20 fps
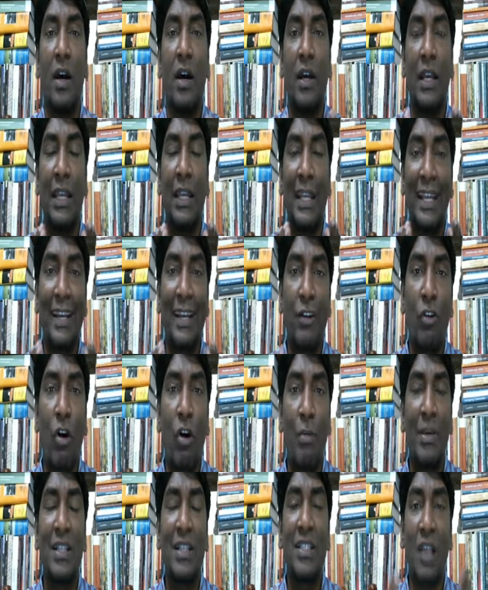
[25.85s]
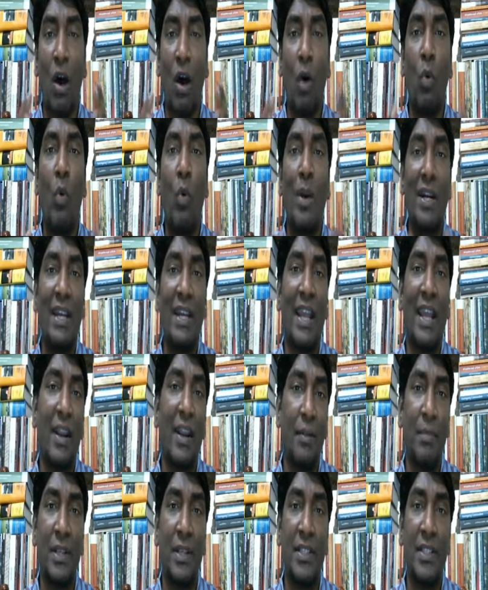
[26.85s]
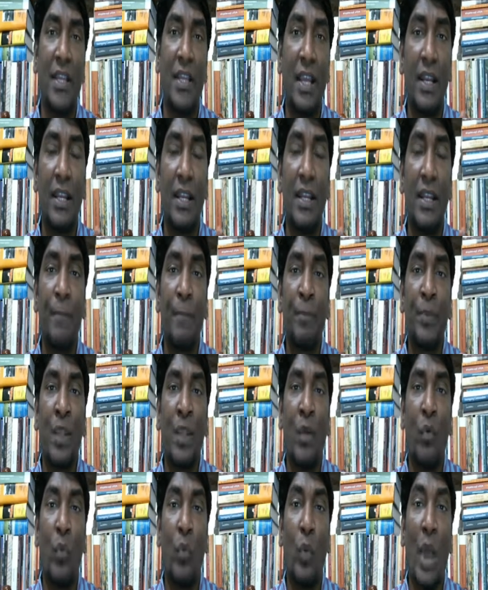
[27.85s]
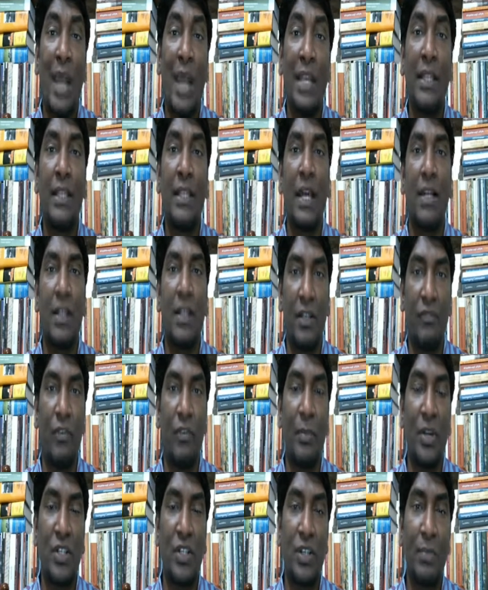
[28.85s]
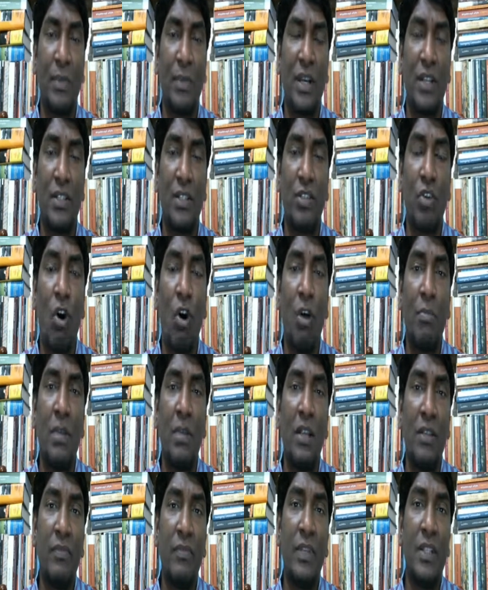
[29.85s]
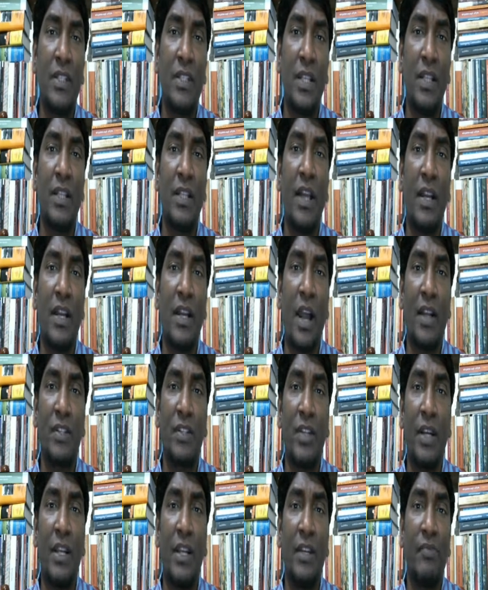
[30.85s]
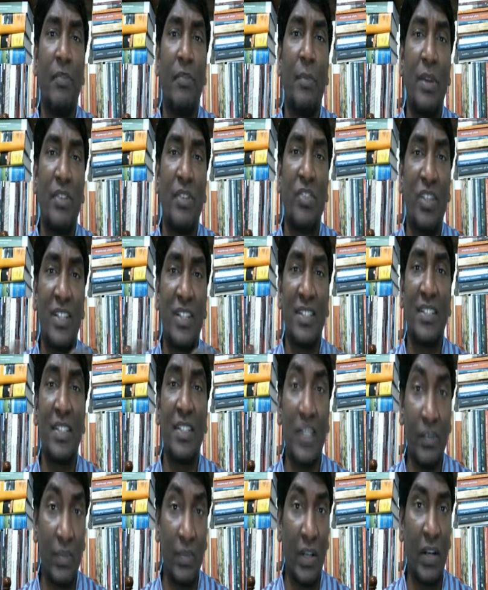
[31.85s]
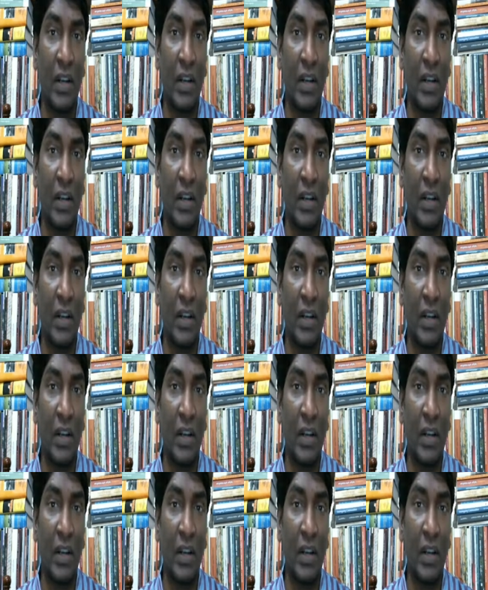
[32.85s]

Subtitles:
in economics how one can basically value that information, because normally we see that actually information is given